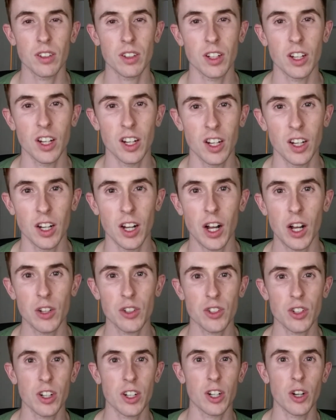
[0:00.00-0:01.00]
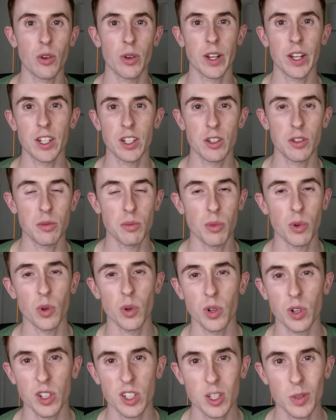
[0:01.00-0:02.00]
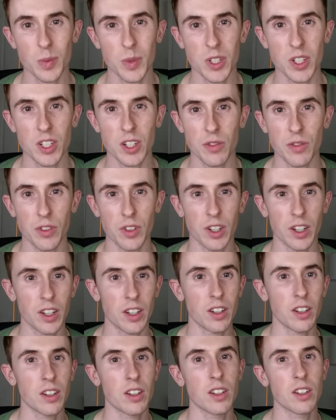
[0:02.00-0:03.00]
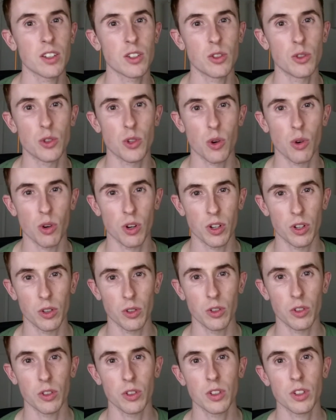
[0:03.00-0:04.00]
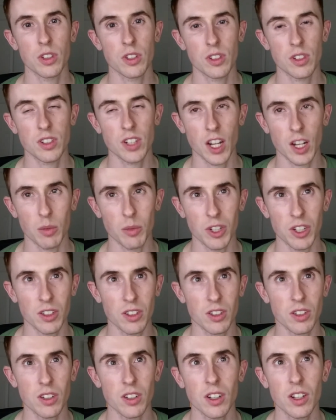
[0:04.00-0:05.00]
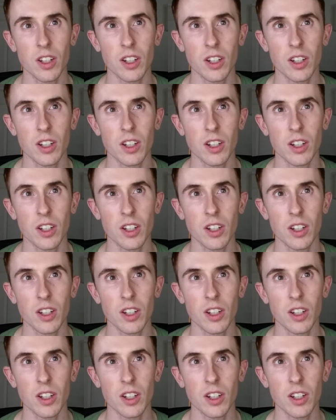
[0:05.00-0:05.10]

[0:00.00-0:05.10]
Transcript: I'll start going into more specific tutorial segments.